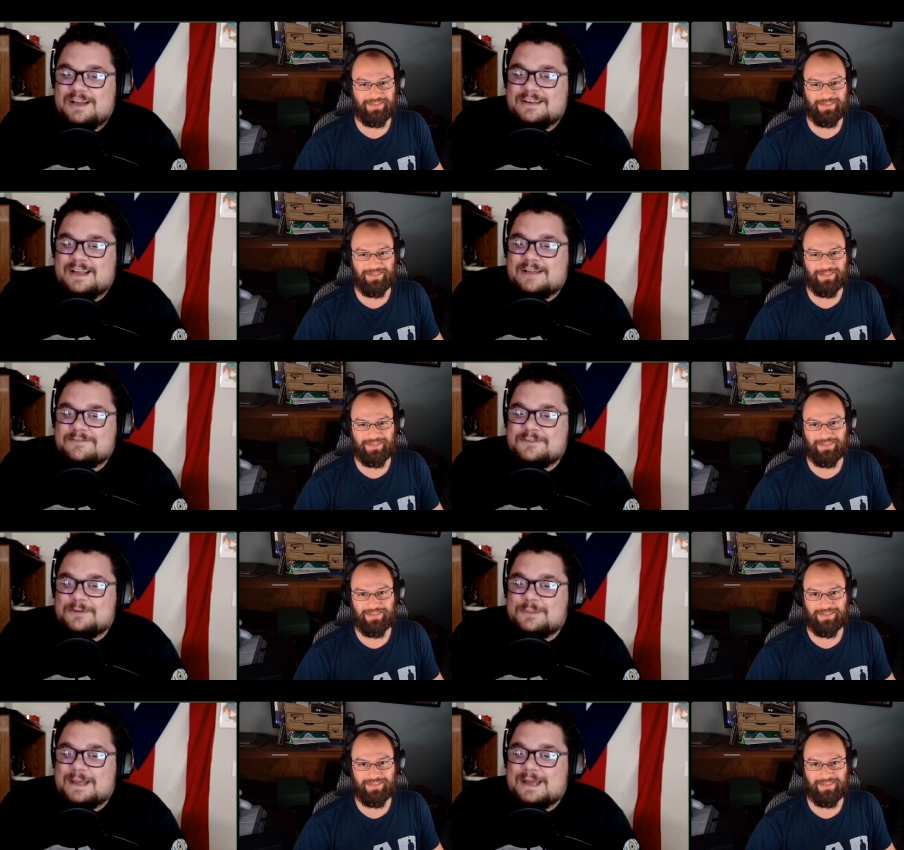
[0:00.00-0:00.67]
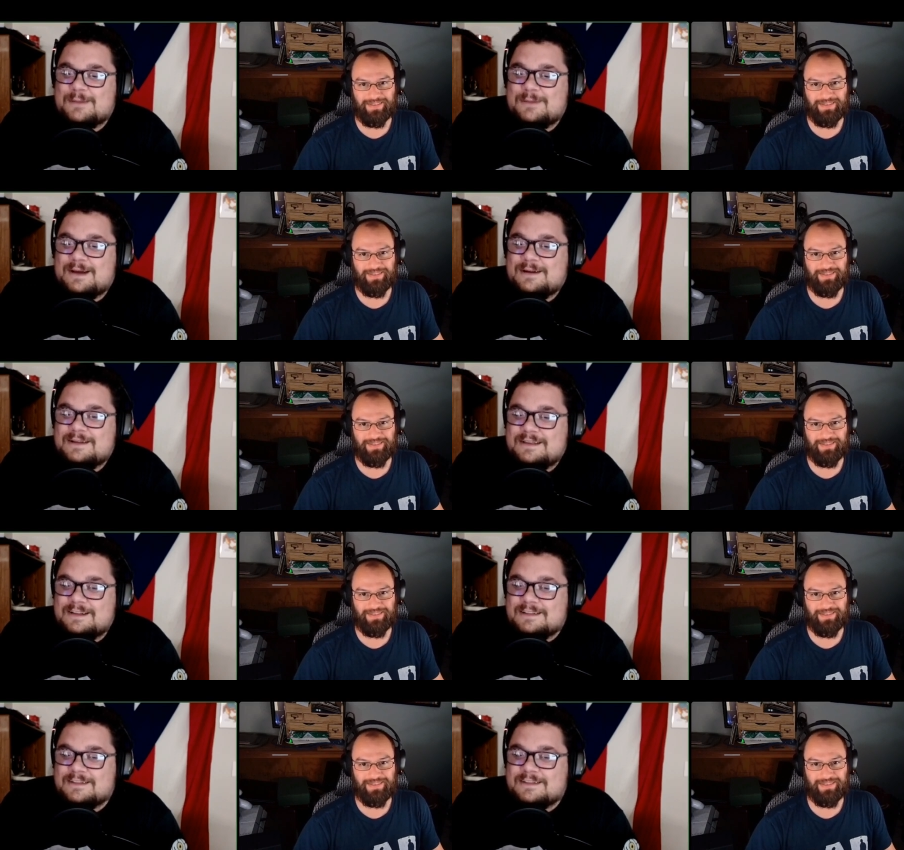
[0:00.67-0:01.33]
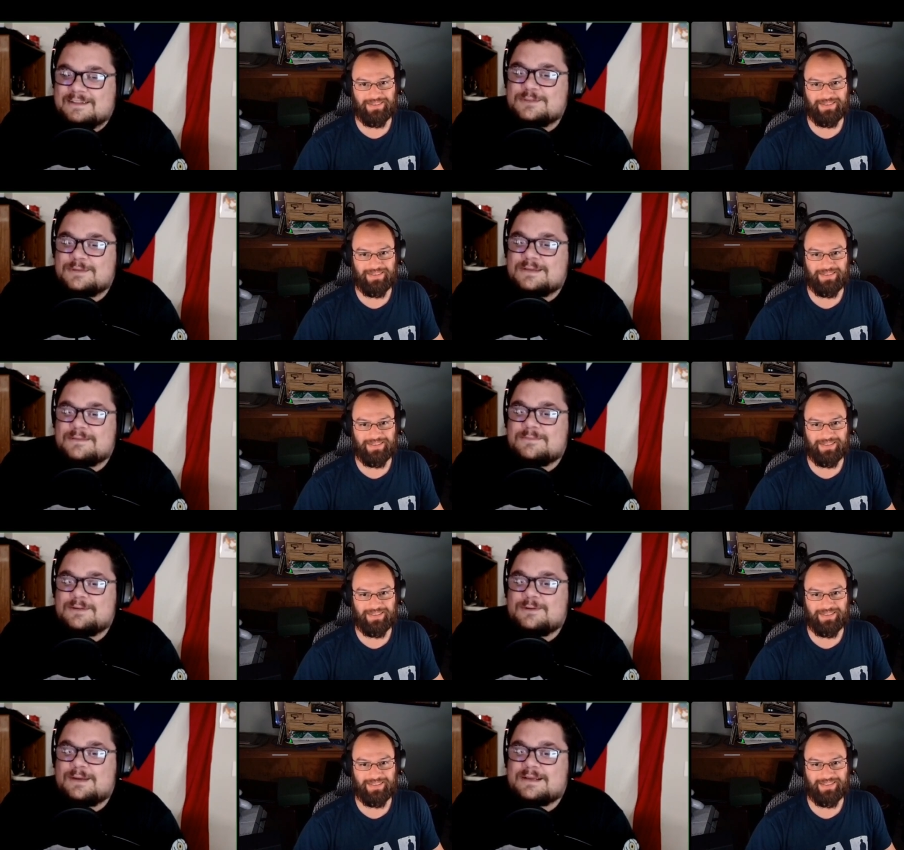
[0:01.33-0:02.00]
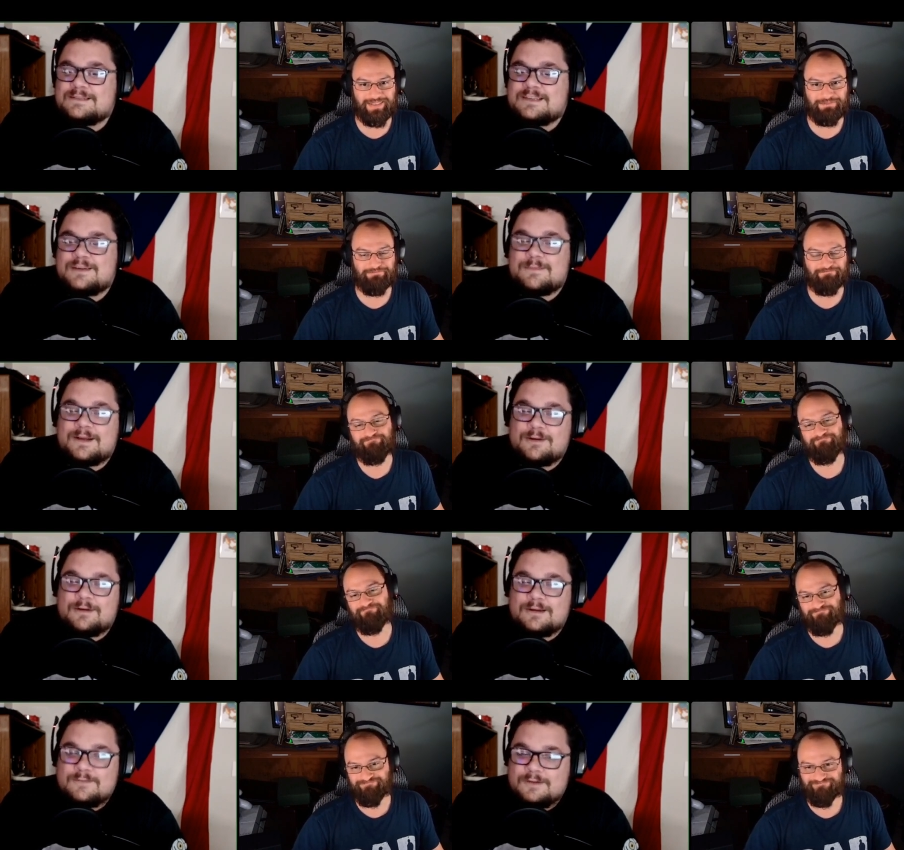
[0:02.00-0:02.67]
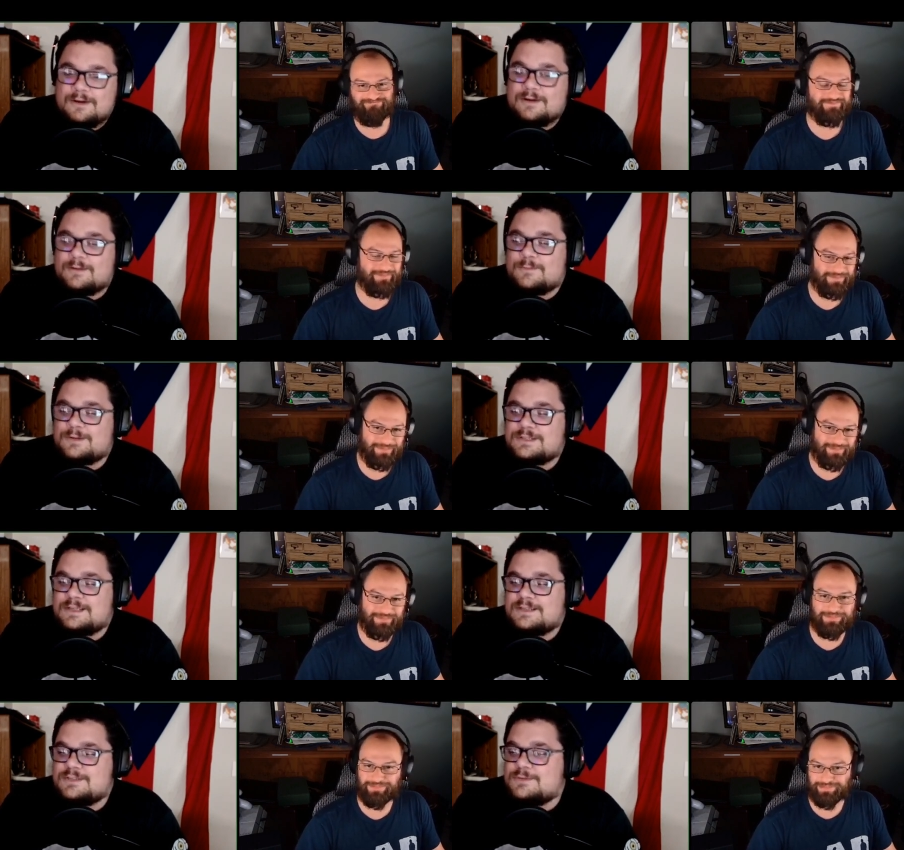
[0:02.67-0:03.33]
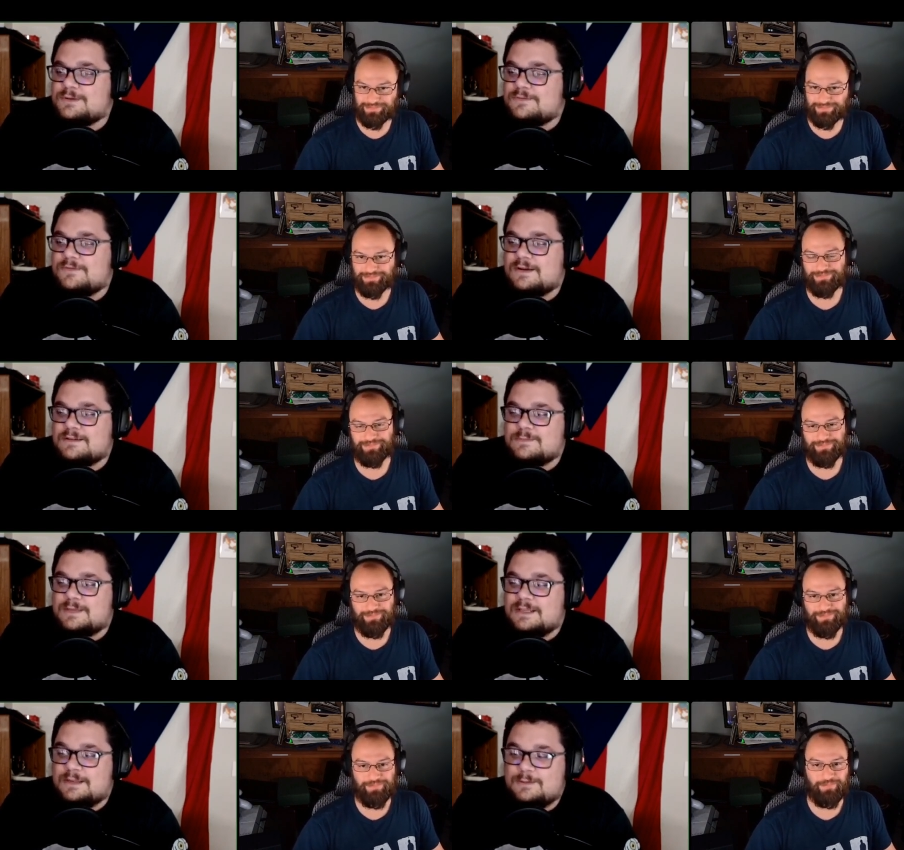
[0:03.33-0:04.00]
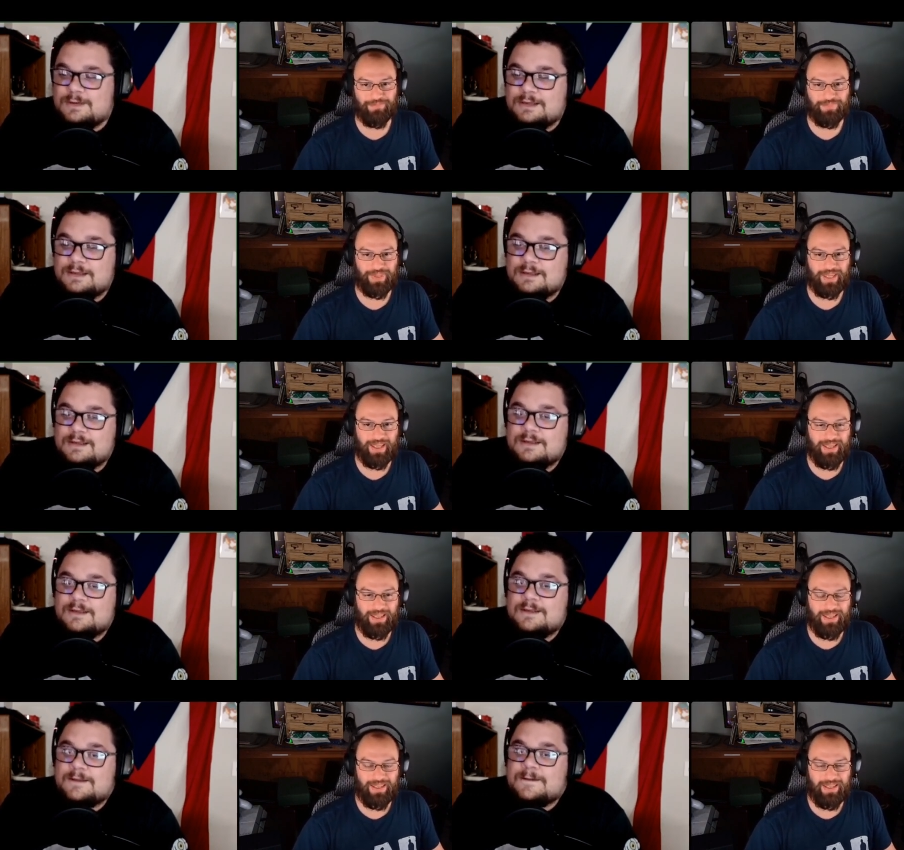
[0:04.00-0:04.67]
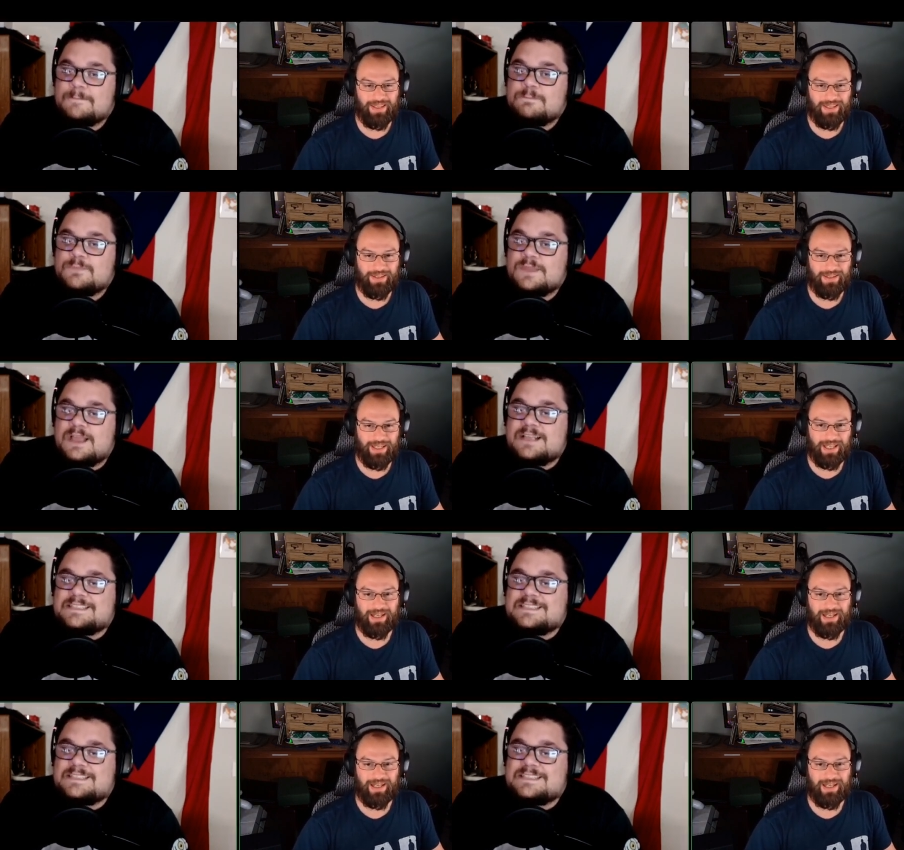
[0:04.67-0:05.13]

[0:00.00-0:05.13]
Speaker 1: and not feel bad about it, unless you you exile my graveyard, in which case you would have fucked me anyway. Yeah,